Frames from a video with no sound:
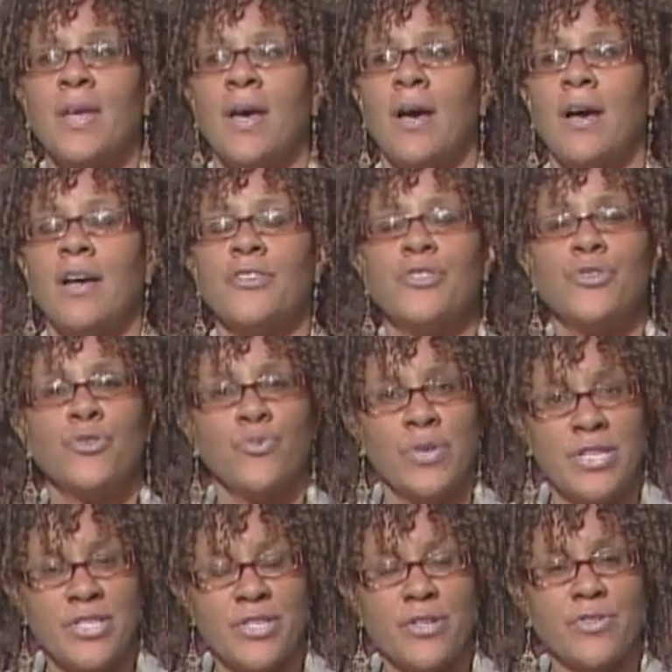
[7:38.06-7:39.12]
uh, do the
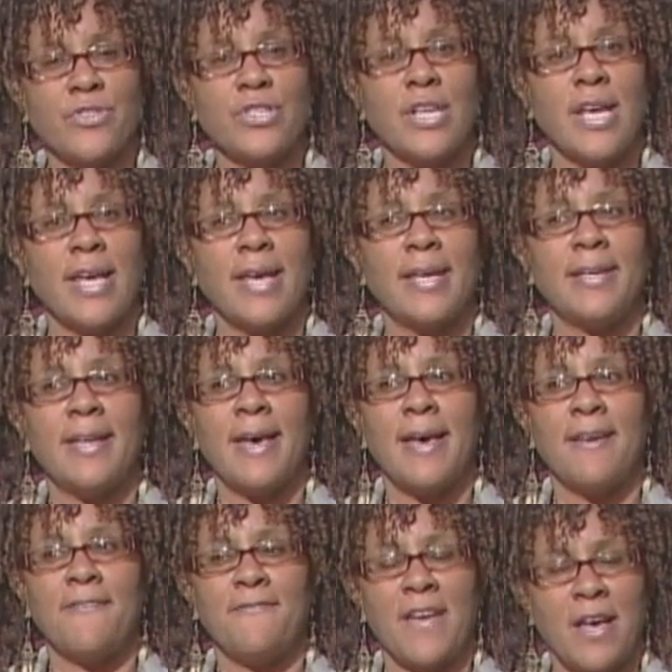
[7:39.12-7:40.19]
research and
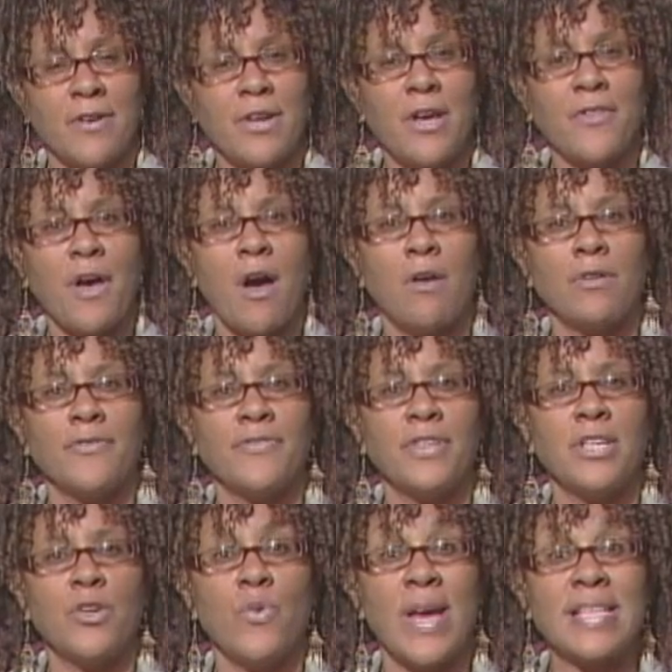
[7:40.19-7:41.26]
I found out all of
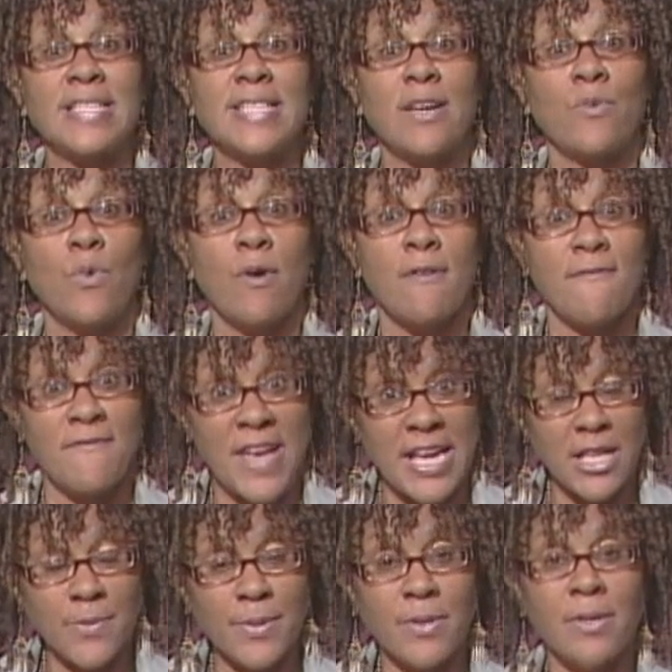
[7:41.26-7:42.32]
the grants that were
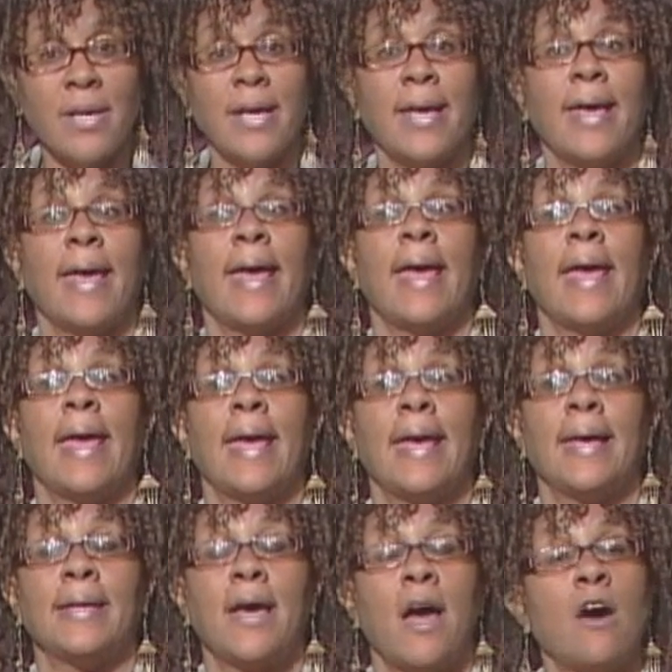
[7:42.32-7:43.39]
available.
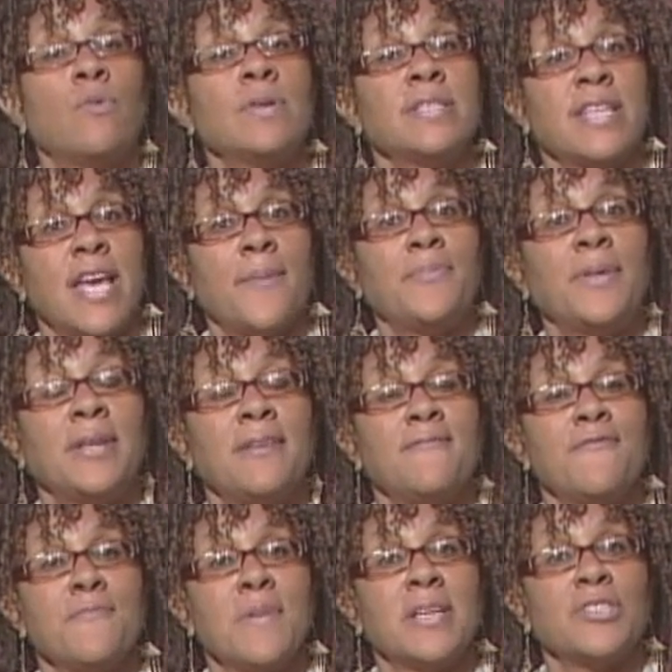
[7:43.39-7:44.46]
And I always kept that
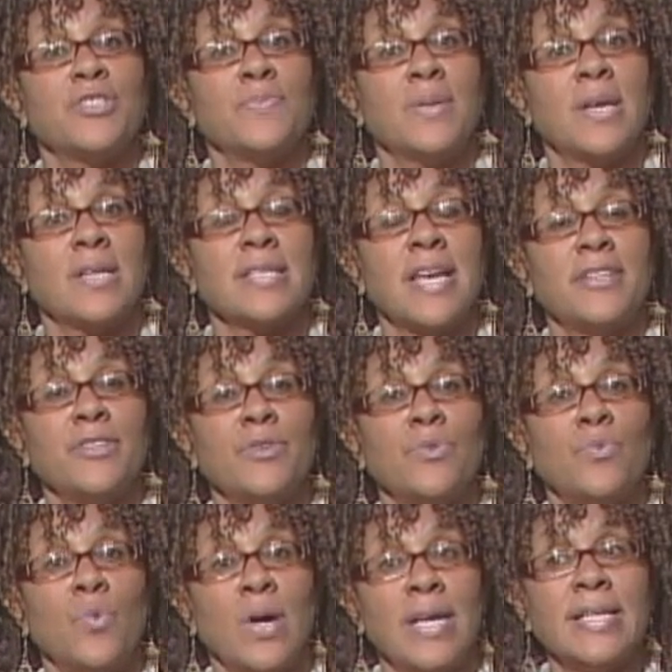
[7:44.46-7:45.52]
information because I knew
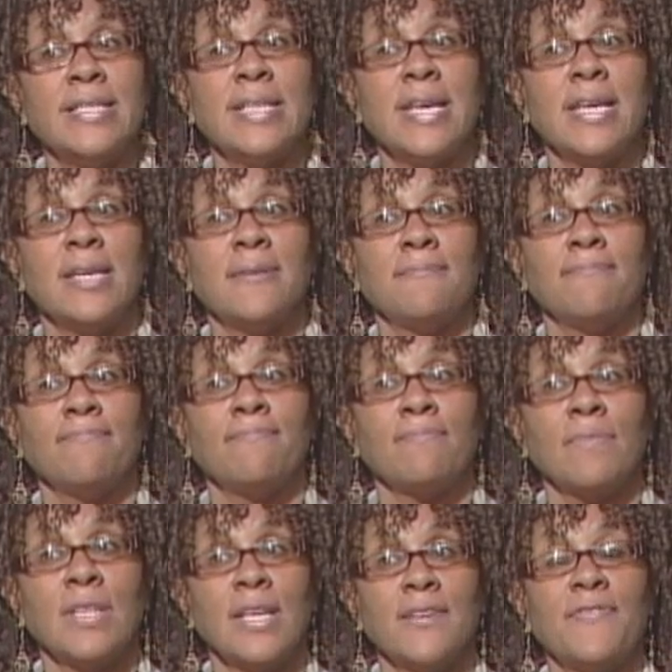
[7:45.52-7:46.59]
one day
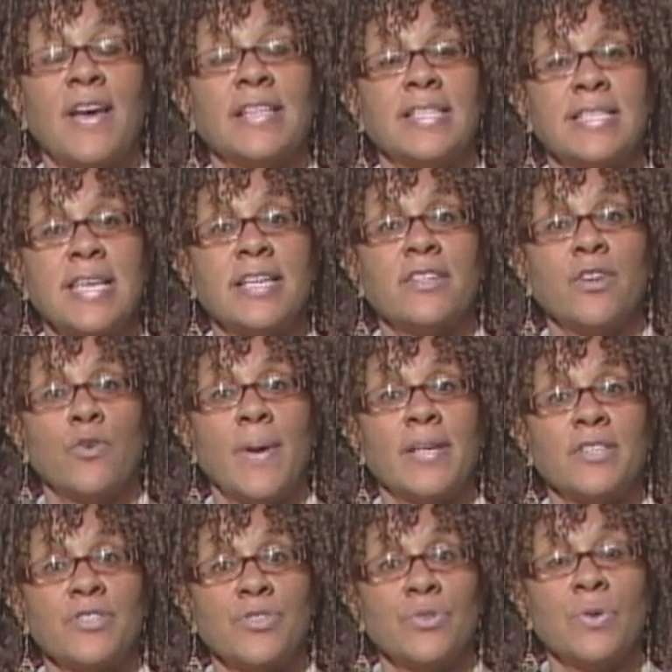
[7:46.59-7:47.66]
if I decided to go back
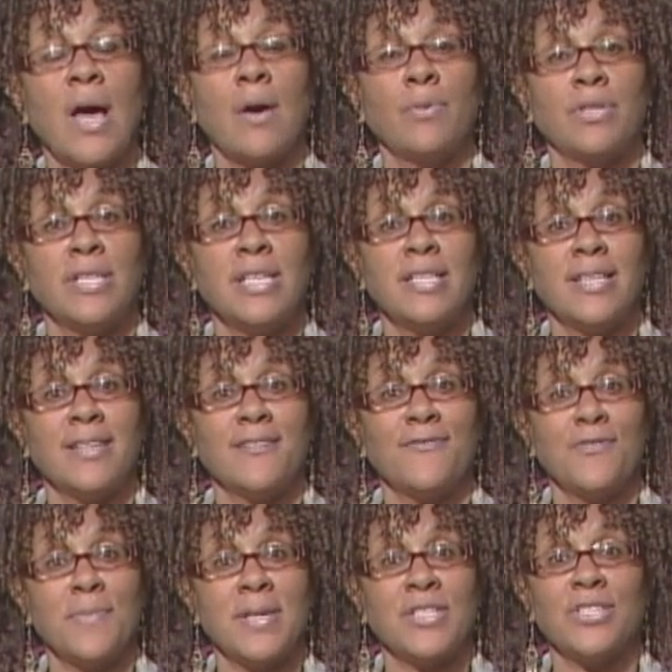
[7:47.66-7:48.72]
to school, I would need that
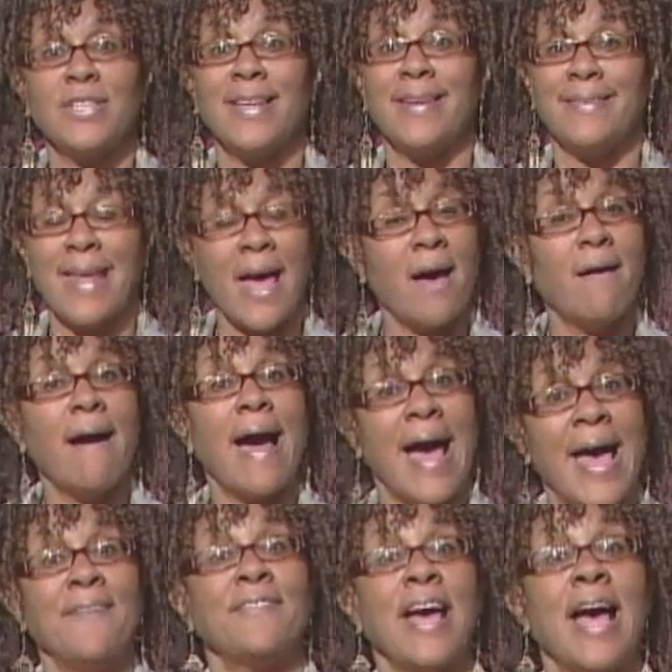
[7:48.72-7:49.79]
information. And now
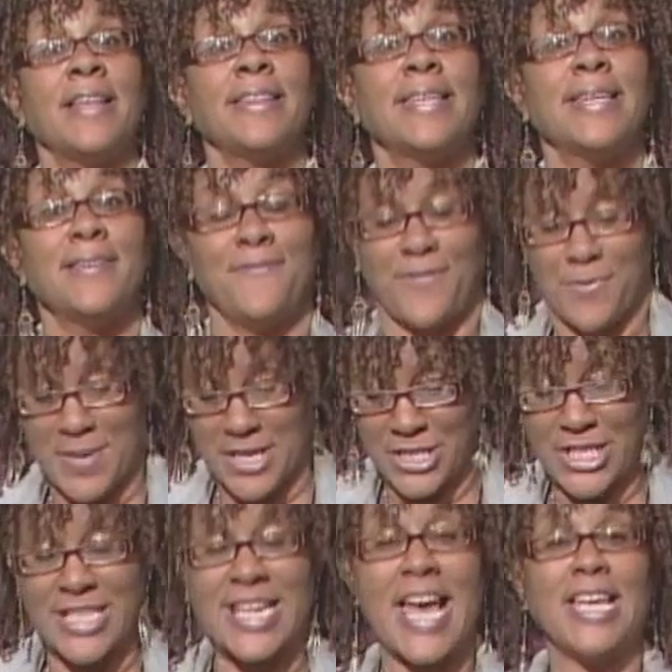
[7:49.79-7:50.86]
I've got the
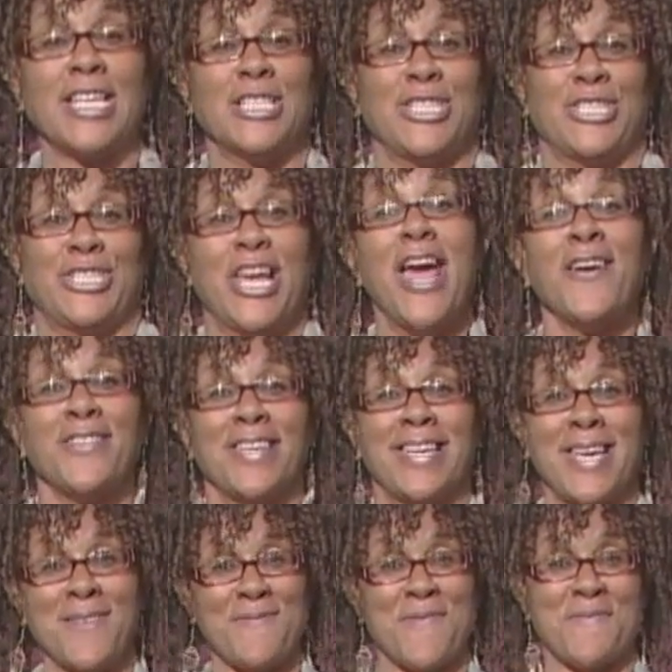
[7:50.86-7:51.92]
information and I can share the
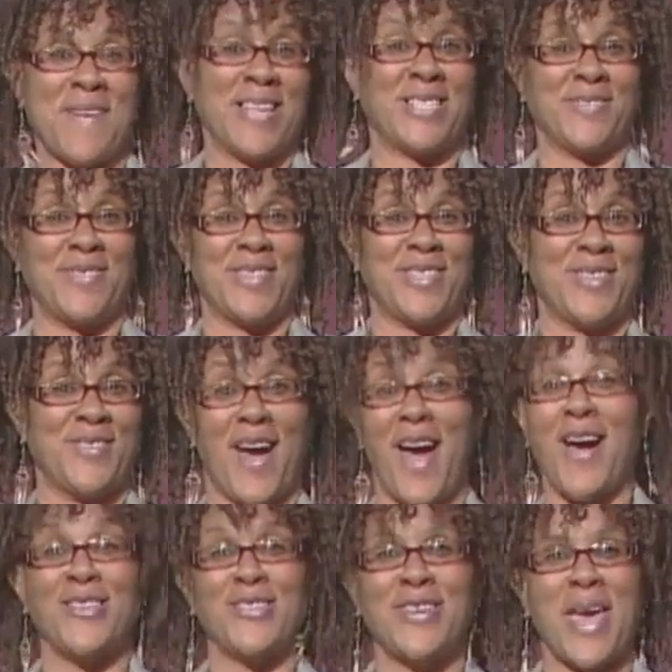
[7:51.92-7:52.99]
information with you.
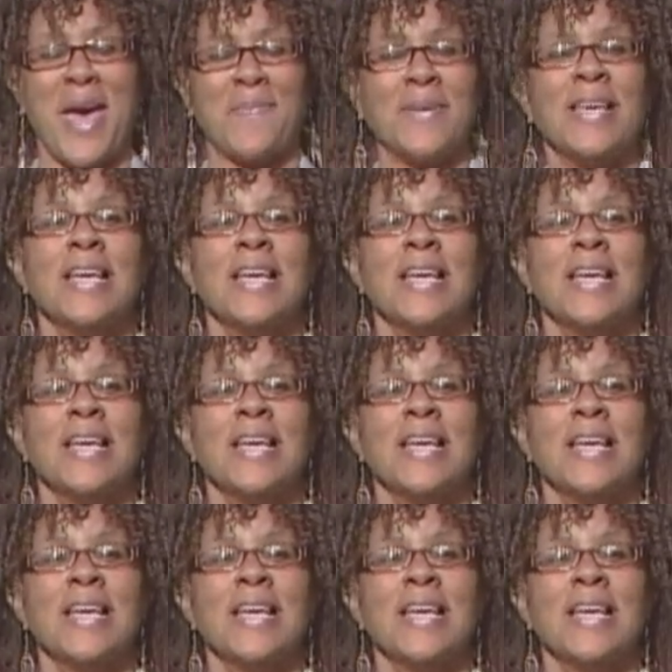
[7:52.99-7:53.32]
Aren't you happy?